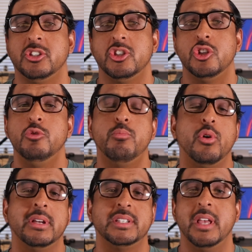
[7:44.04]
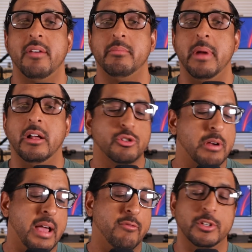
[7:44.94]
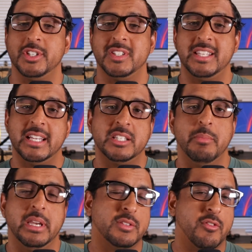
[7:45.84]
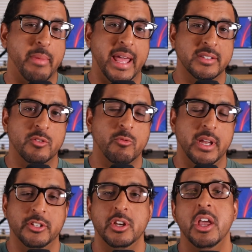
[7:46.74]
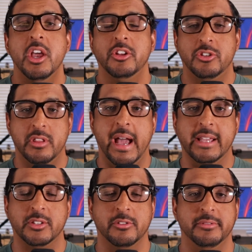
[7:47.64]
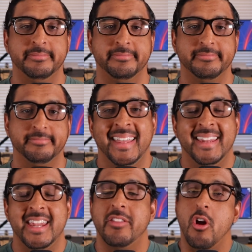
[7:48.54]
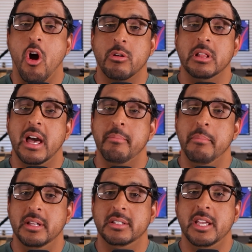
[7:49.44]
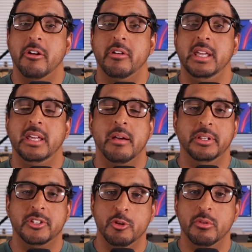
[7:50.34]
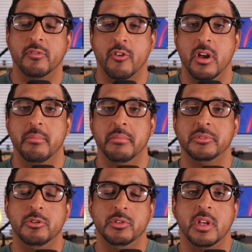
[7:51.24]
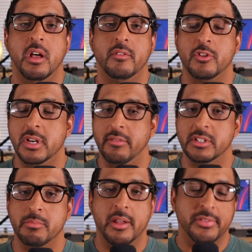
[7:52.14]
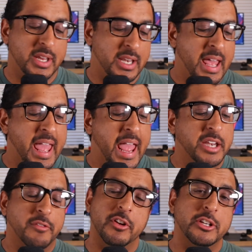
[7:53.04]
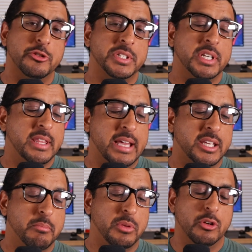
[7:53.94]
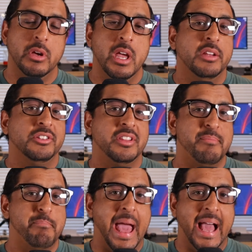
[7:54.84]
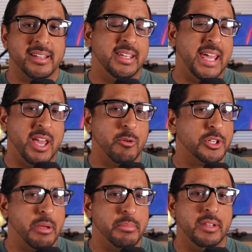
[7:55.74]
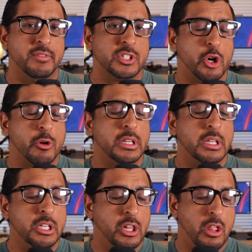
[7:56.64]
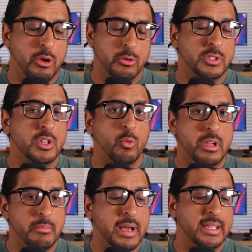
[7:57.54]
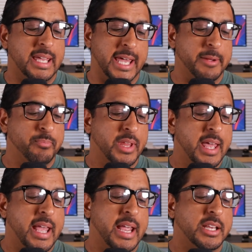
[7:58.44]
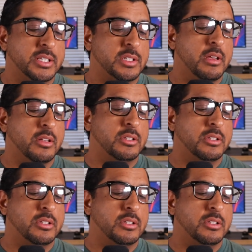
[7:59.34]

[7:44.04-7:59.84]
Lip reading: a 2.7 mile drive, which is 6 minutes from Hanson Ridge to the high school. Now, there are a lot of military coming to and from Tucson for davis-monthan, and if you're interested in that commute, to the back gate, which I believe is currently closed, the Wilmot Gate, it is